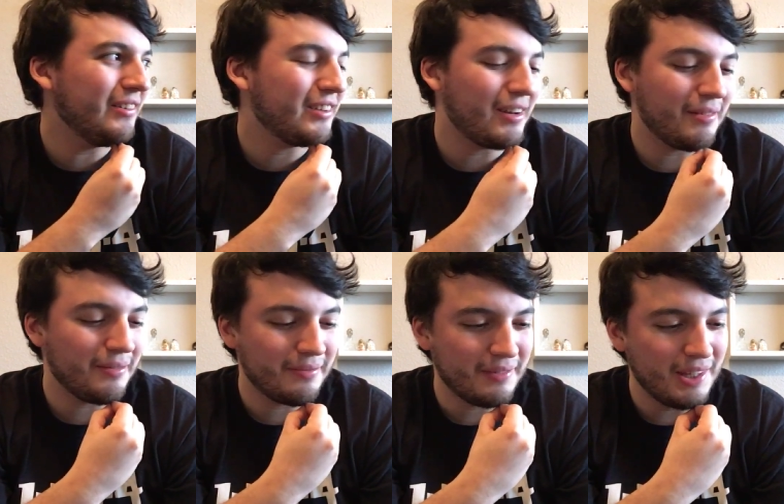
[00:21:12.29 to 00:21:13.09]
It's kind of
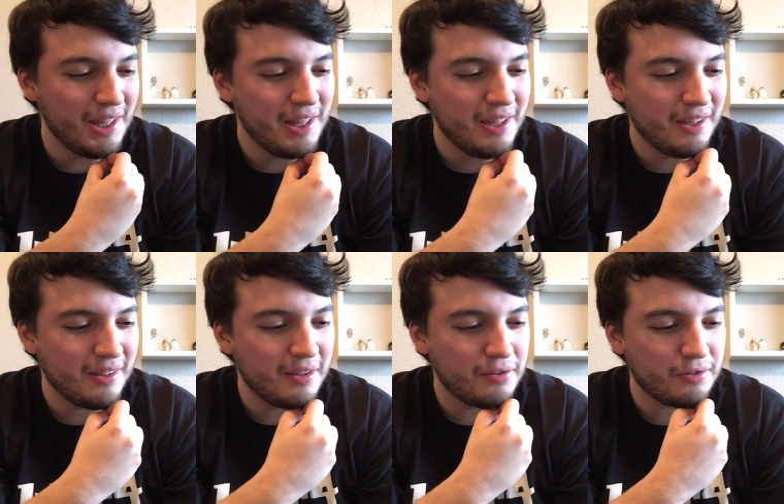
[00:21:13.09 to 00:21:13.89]
an
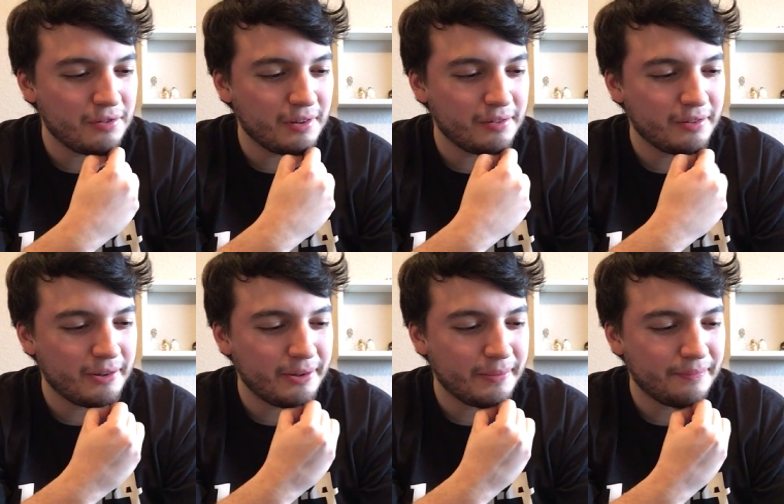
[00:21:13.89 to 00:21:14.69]
interesting
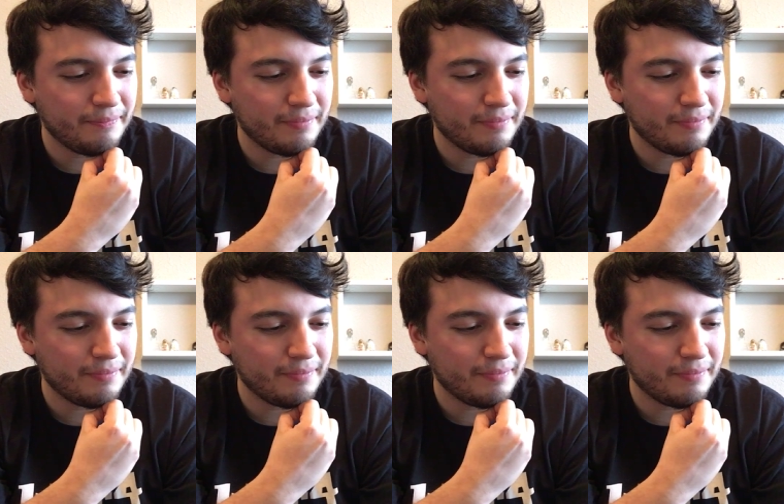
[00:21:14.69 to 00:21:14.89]
song.